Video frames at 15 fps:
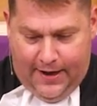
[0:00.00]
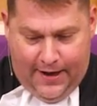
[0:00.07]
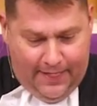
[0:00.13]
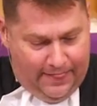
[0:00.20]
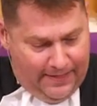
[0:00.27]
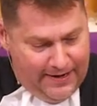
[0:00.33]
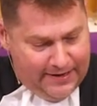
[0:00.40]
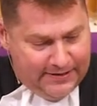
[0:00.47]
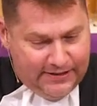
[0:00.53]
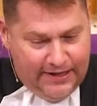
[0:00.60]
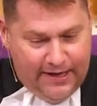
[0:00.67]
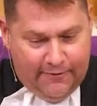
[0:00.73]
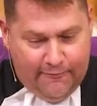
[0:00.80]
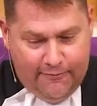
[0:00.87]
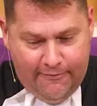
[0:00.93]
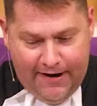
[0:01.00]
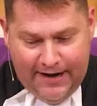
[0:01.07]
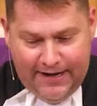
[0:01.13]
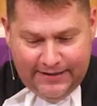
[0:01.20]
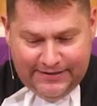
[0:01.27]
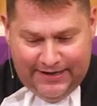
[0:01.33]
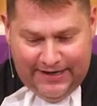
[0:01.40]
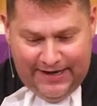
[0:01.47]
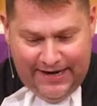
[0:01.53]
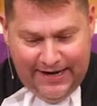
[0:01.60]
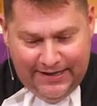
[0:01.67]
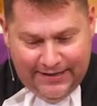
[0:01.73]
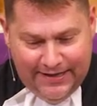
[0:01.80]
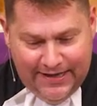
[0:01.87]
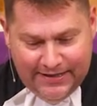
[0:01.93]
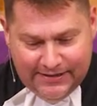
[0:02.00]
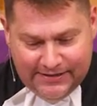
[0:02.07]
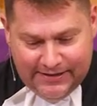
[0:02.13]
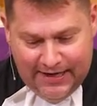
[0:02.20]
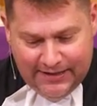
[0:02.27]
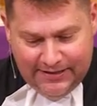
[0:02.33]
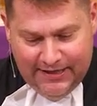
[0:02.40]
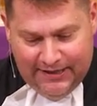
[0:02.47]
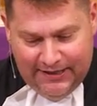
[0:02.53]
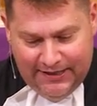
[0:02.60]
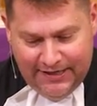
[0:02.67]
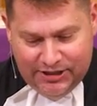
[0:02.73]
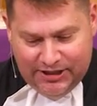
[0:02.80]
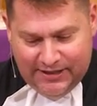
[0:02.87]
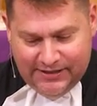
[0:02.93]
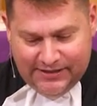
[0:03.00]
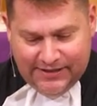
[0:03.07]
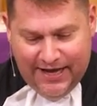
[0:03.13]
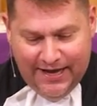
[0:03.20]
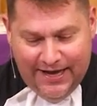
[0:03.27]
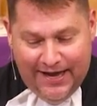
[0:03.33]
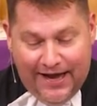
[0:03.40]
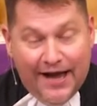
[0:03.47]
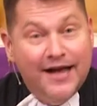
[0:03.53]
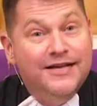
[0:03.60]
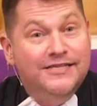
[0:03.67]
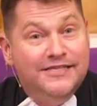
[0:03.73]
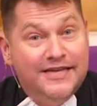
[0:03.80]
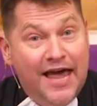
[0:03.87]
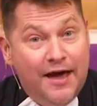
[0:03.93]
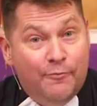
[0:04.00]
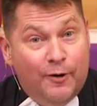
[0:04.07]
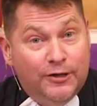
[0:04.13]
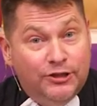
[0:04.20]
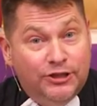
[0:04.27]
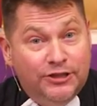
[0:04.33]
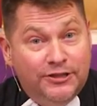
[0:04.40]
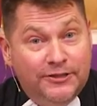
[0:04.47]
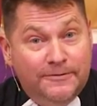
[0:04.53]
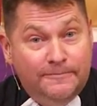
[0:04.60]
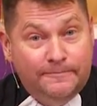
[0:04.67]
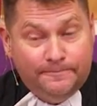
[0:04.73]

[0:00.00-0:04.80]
and let's get ready to eat this delicious sandwich.